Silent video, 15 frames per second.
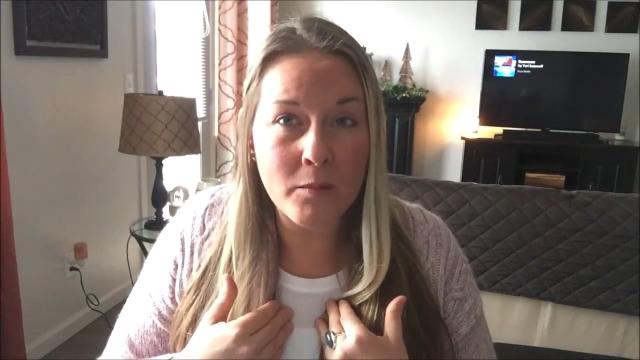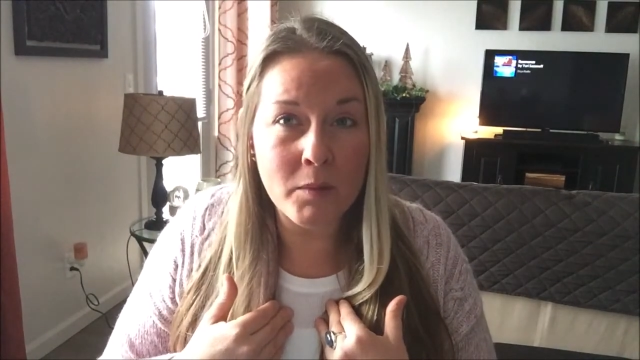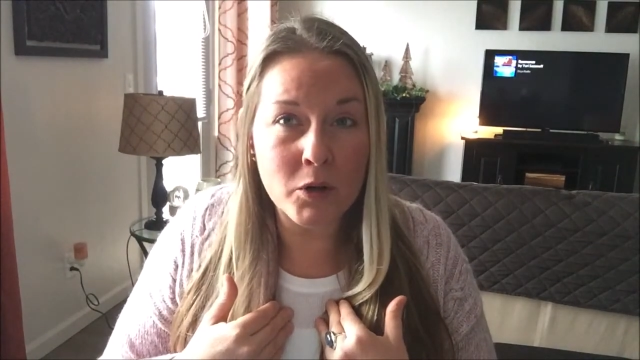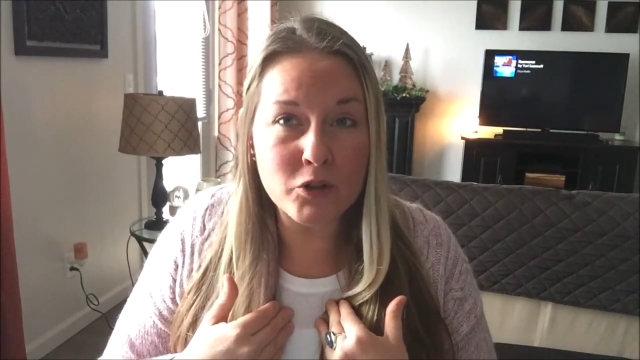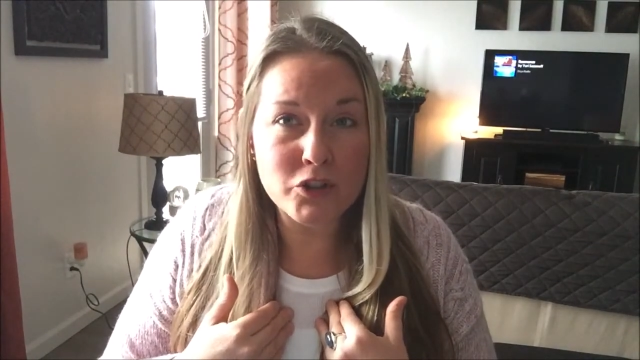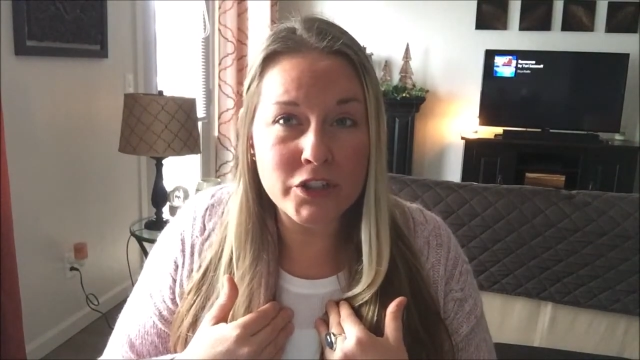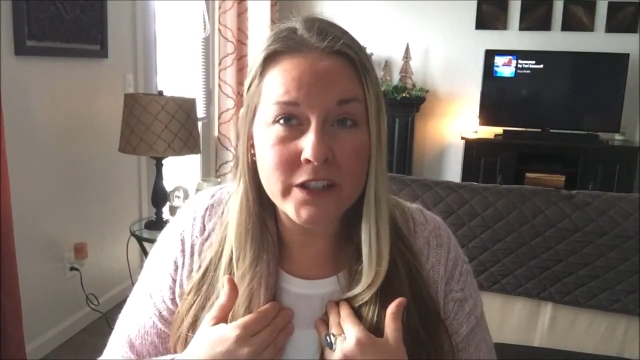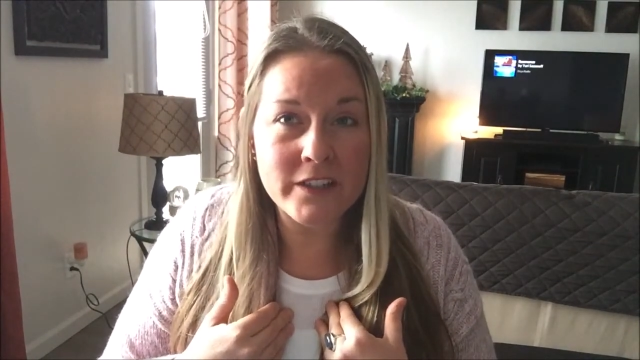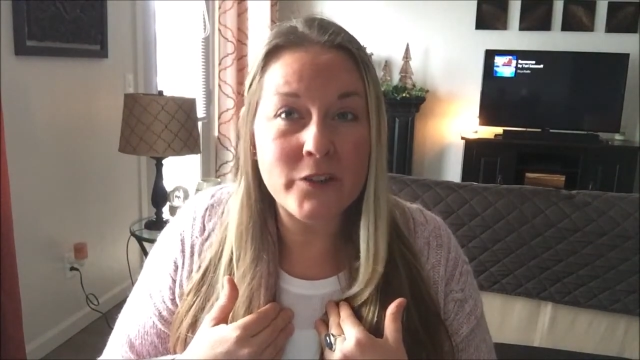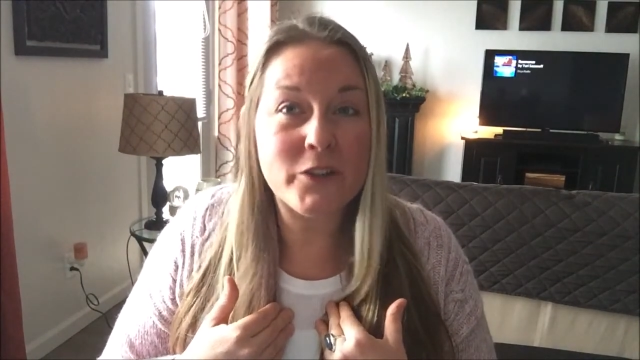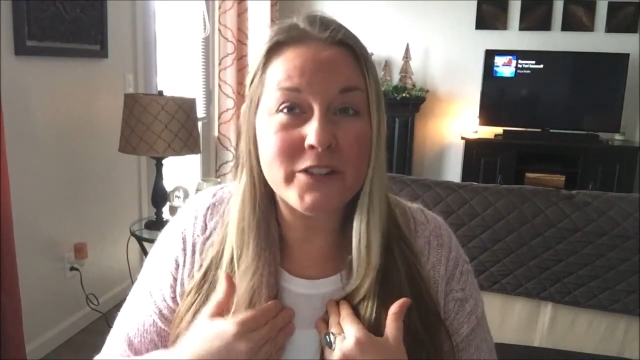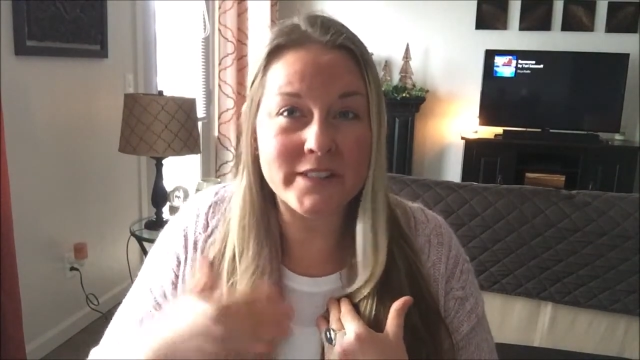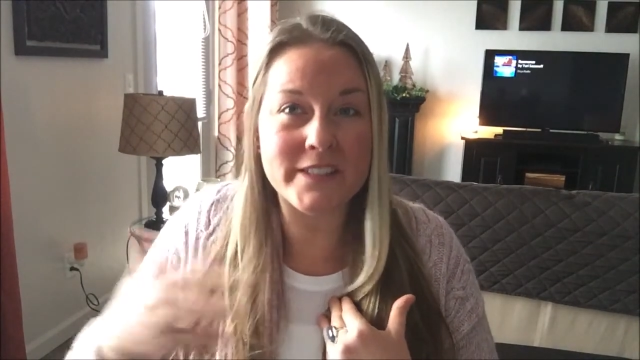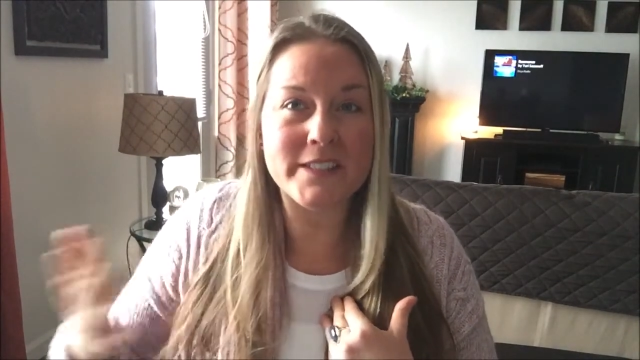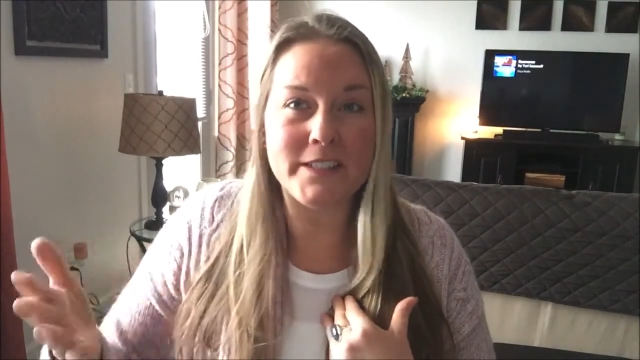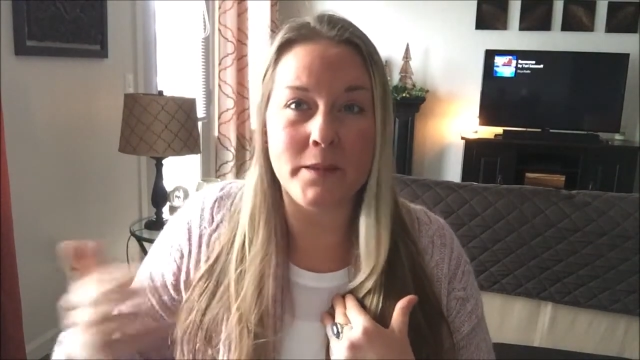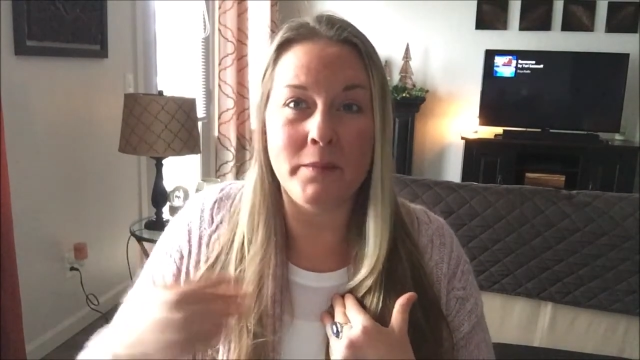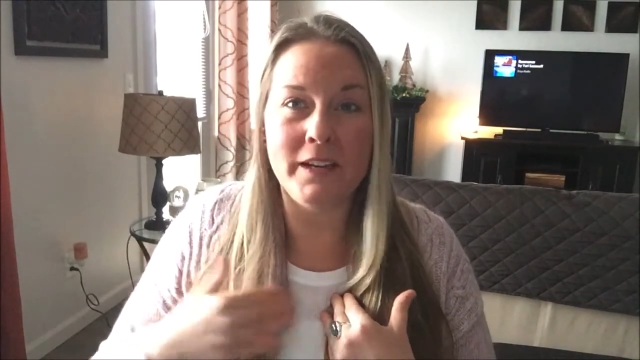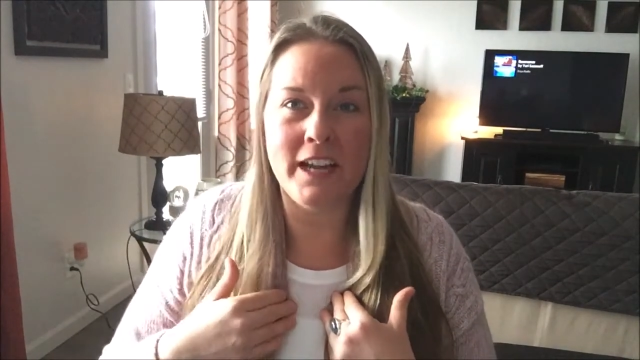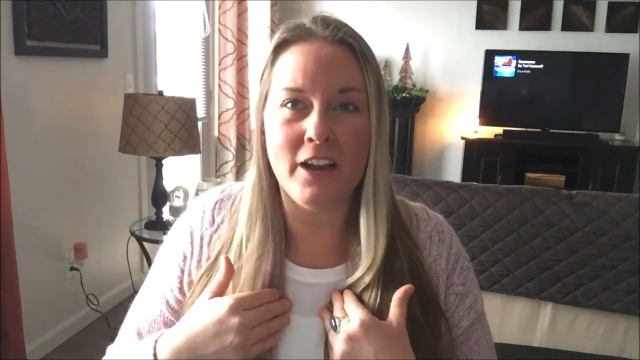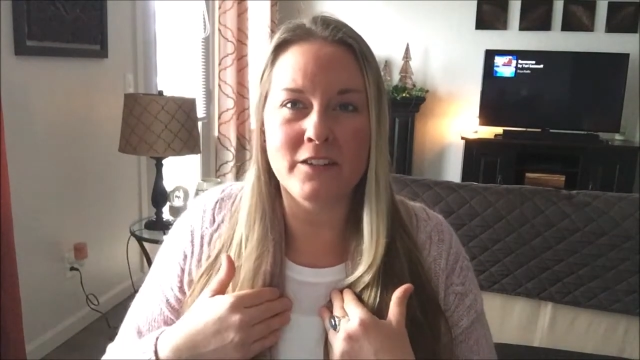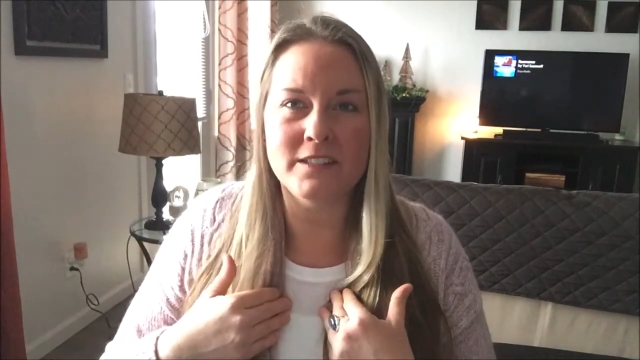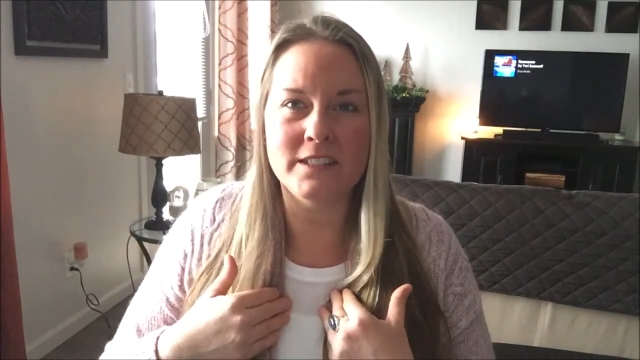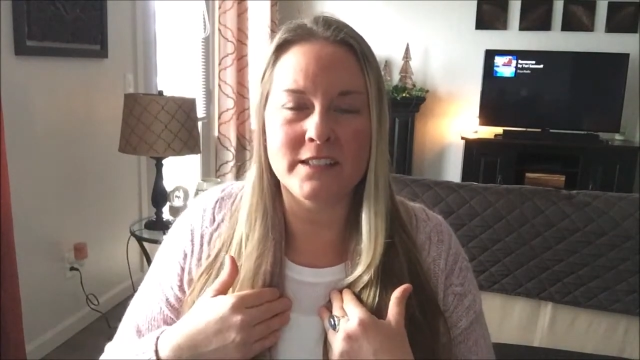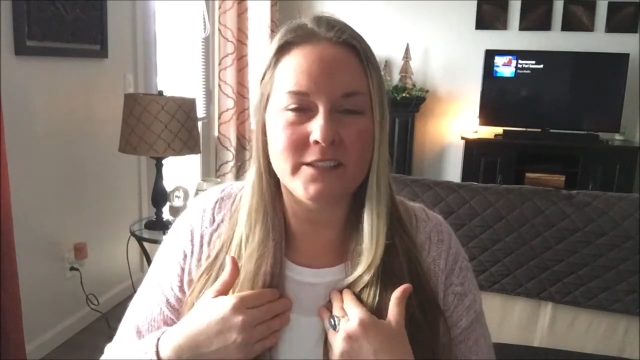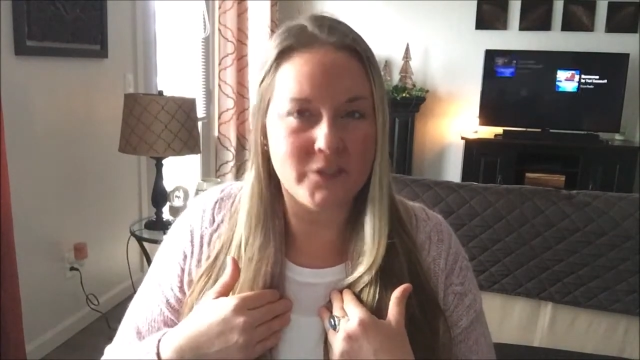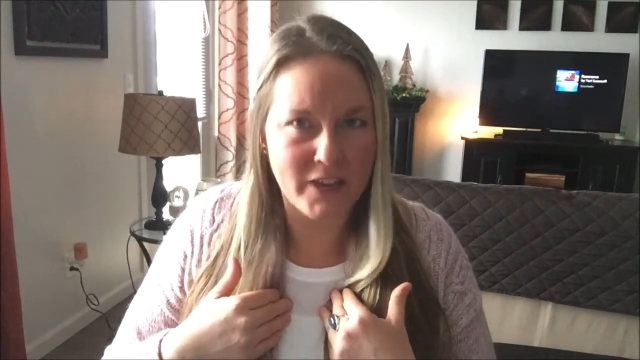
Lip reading: emotion or is this somebody else's?